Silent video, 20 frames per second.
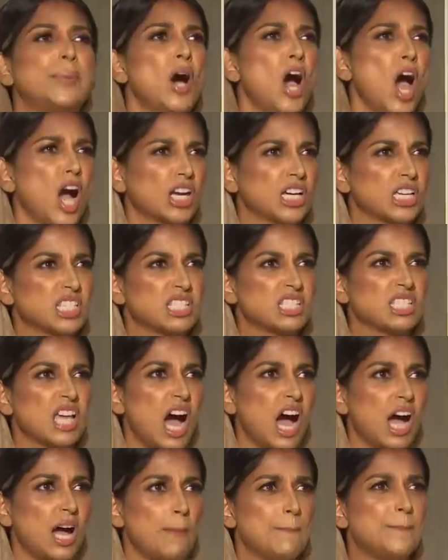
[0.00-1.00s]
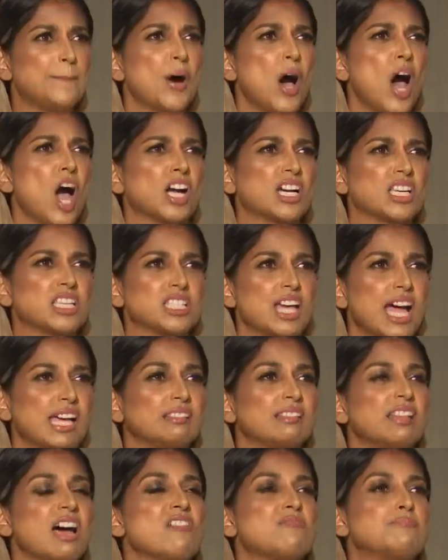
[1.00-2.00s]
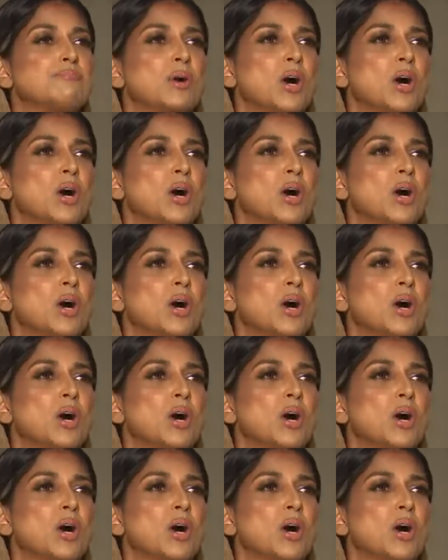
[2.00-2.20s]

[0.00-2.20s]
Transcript: Books. Books. I love